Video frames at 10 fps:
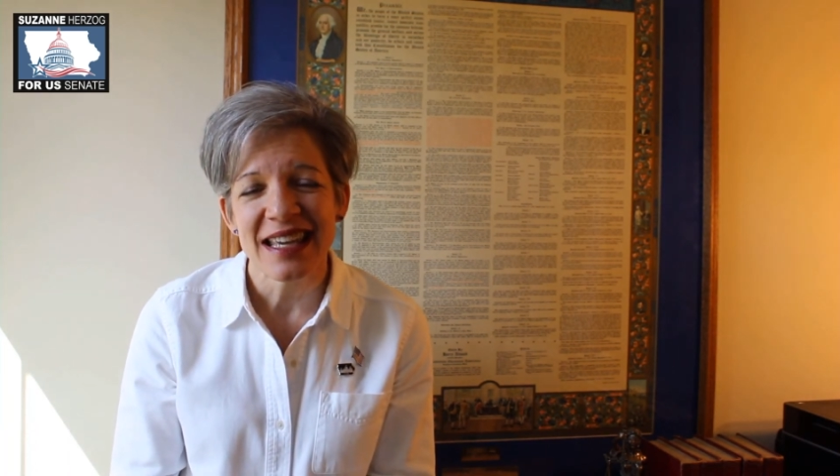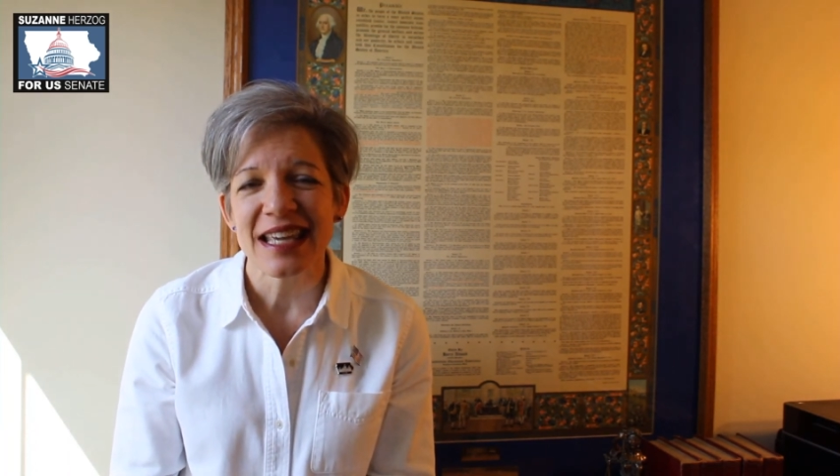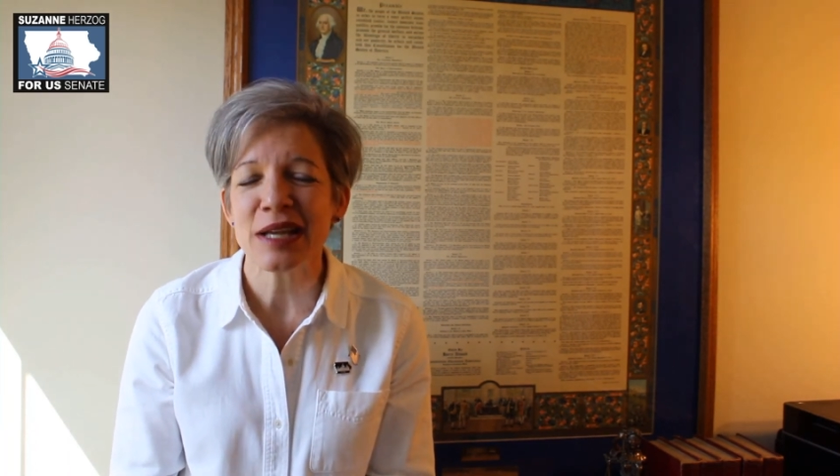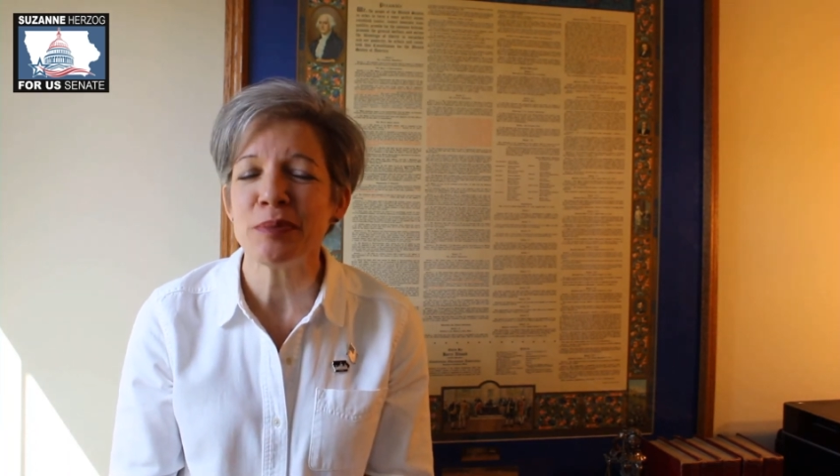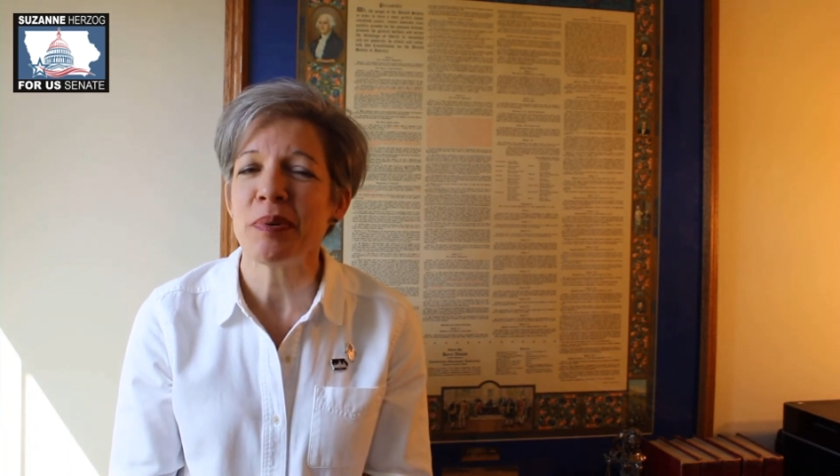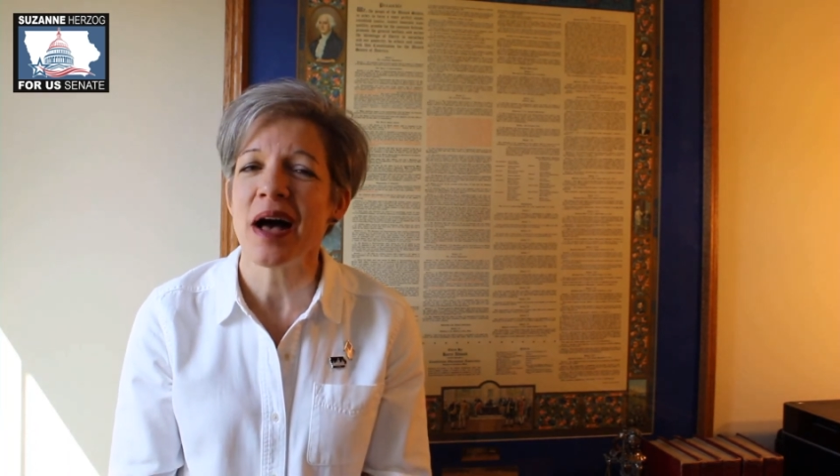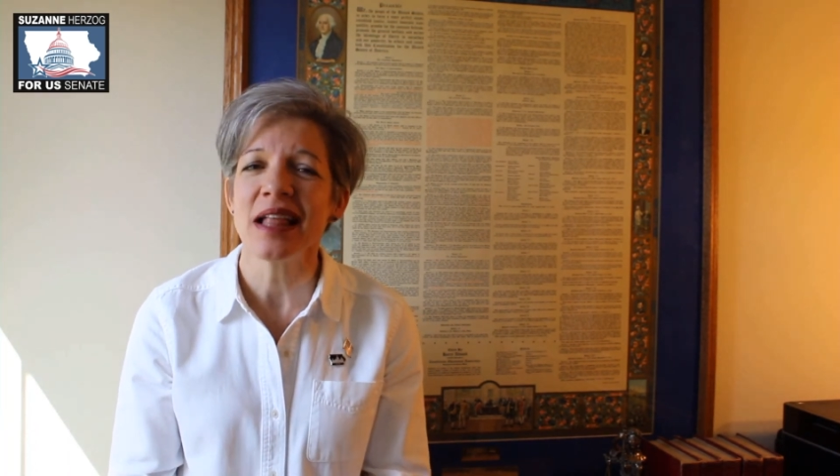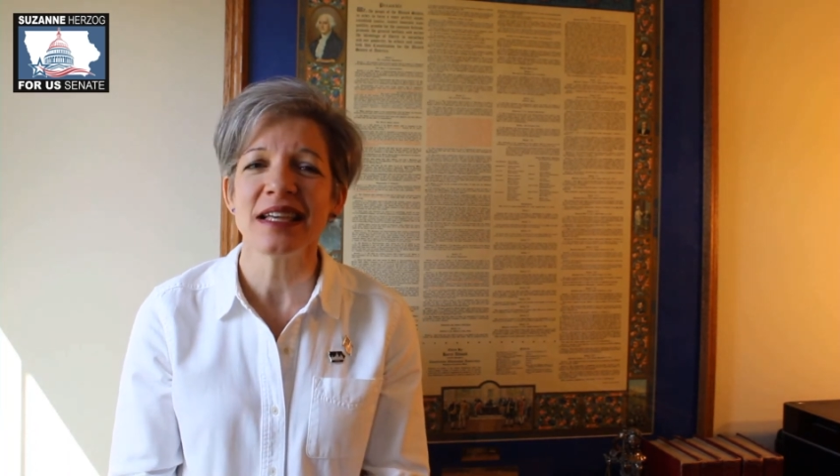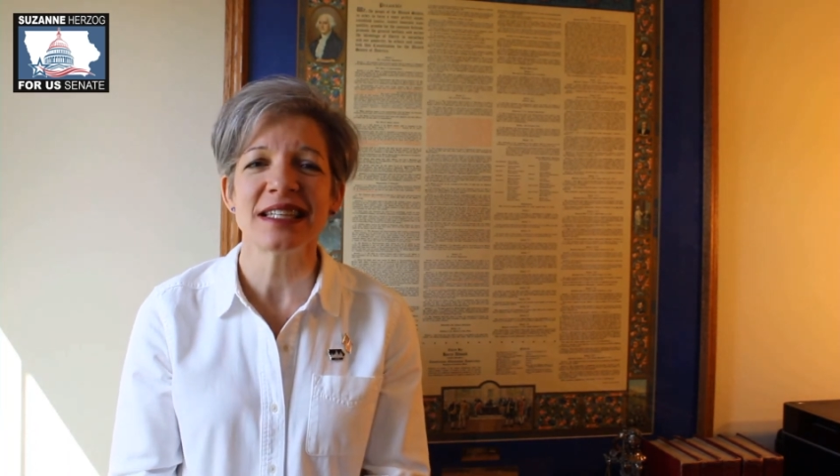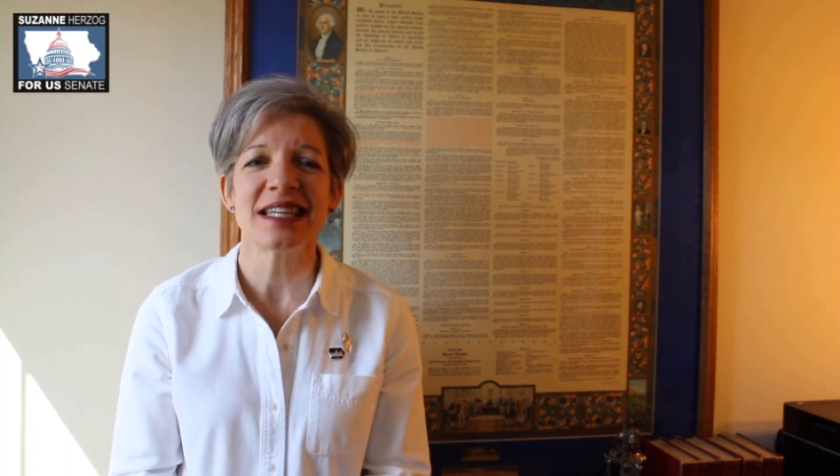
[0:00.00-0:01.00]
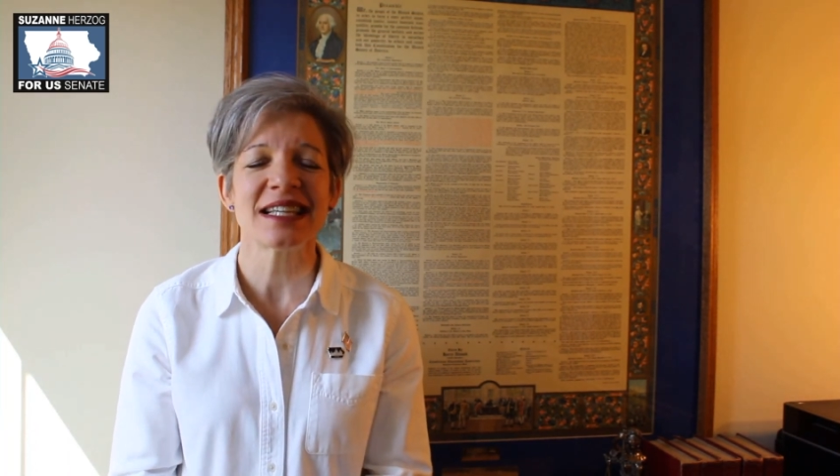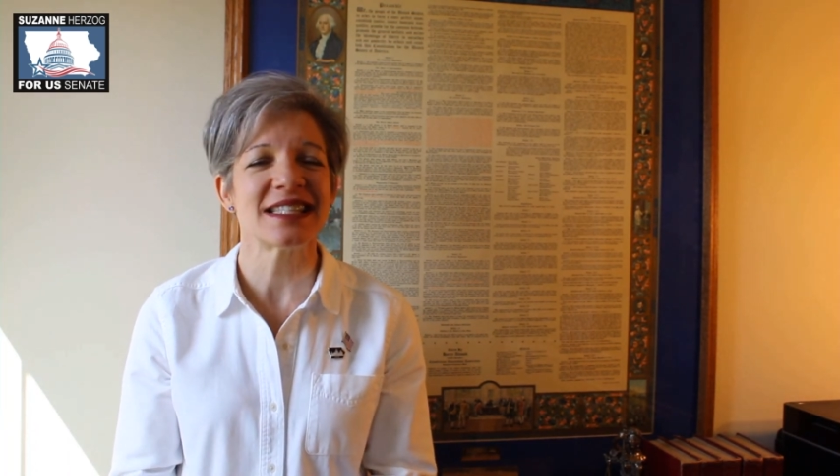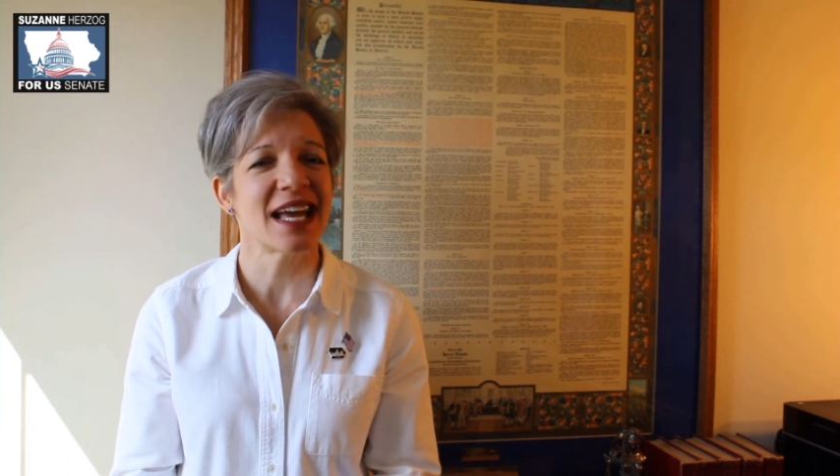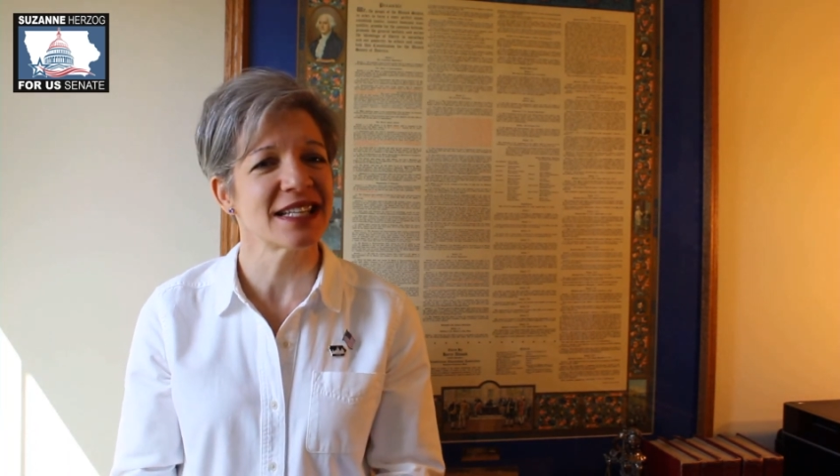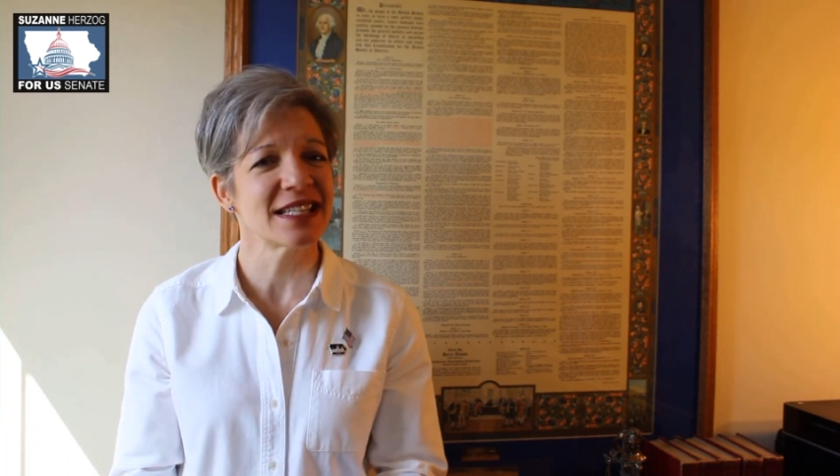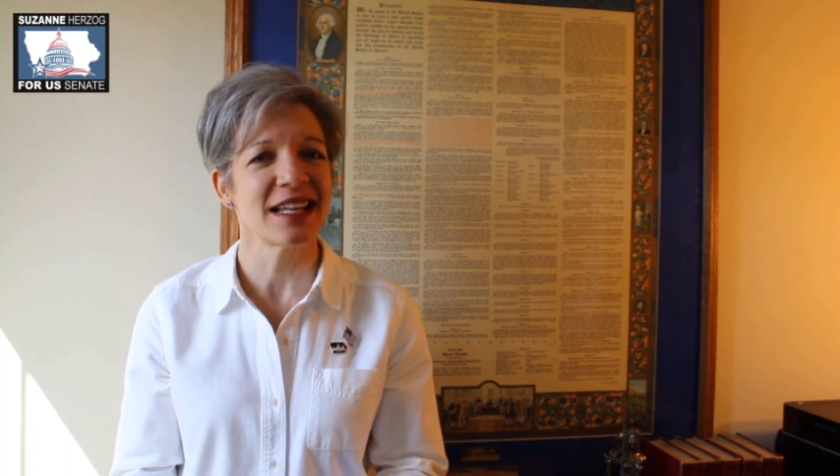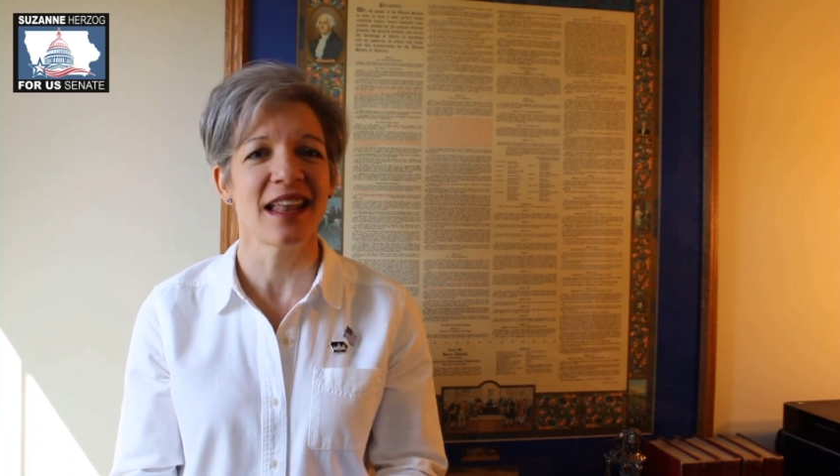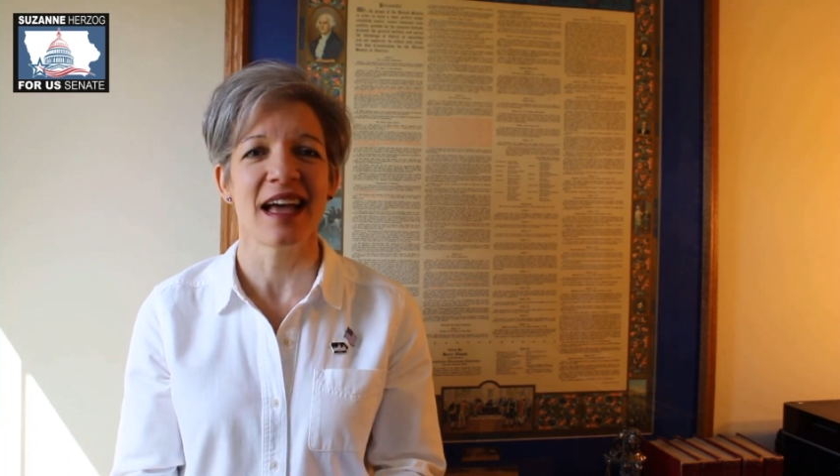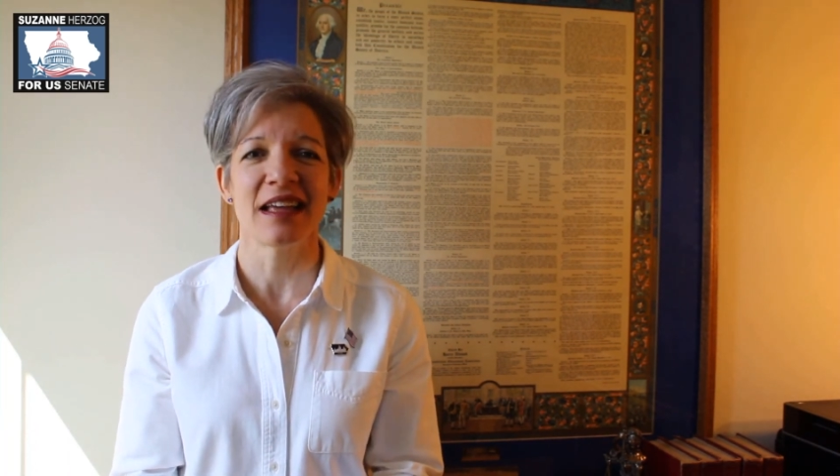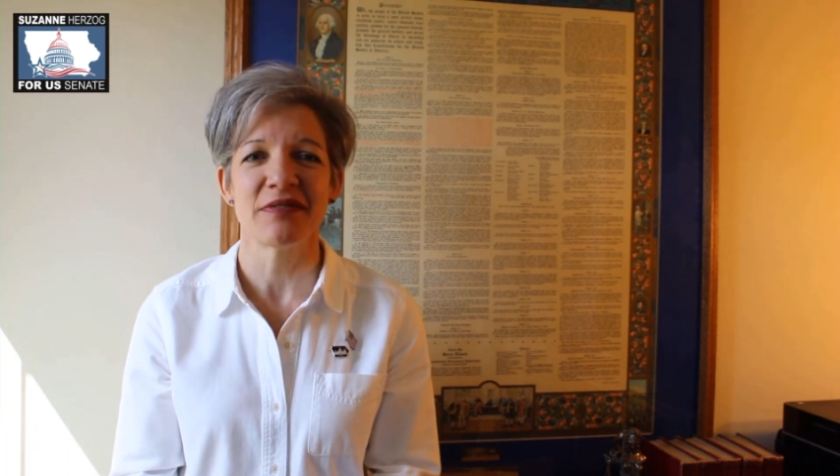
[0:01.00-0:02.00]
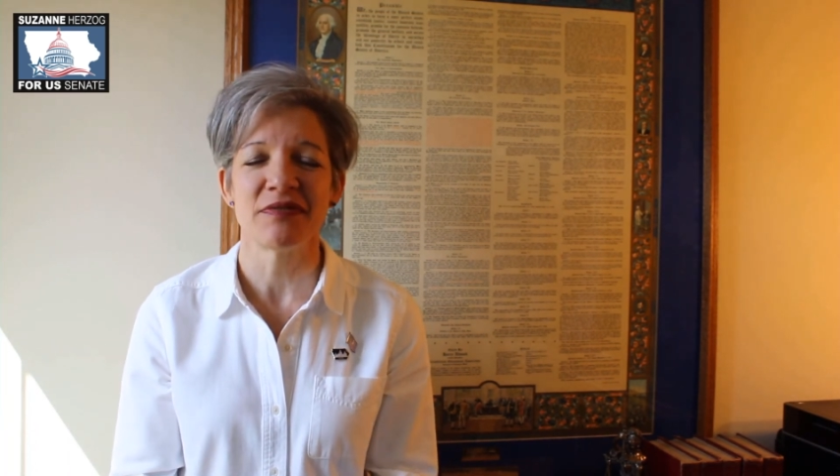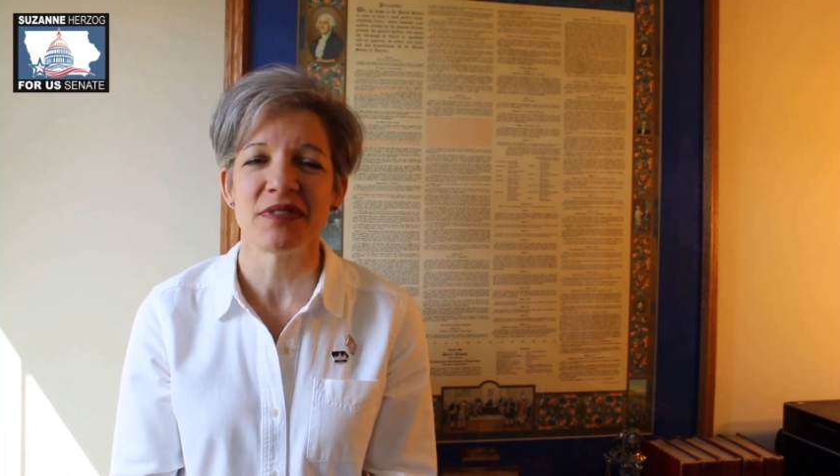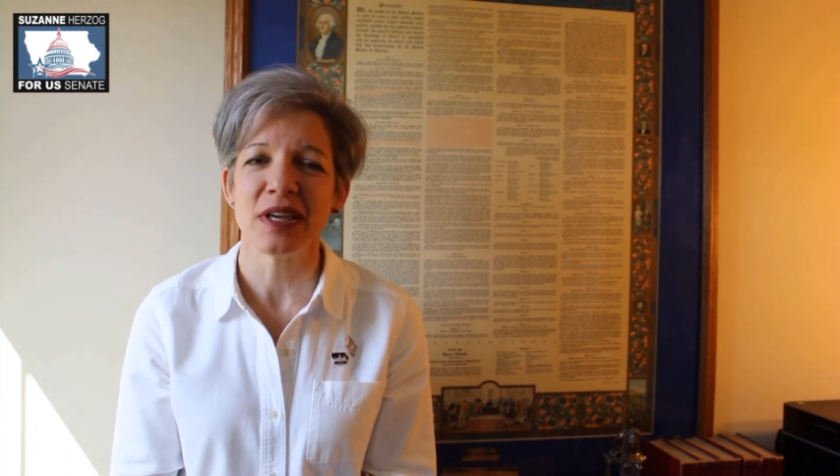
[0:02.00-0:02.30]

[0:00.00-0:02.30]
In politics, as in life,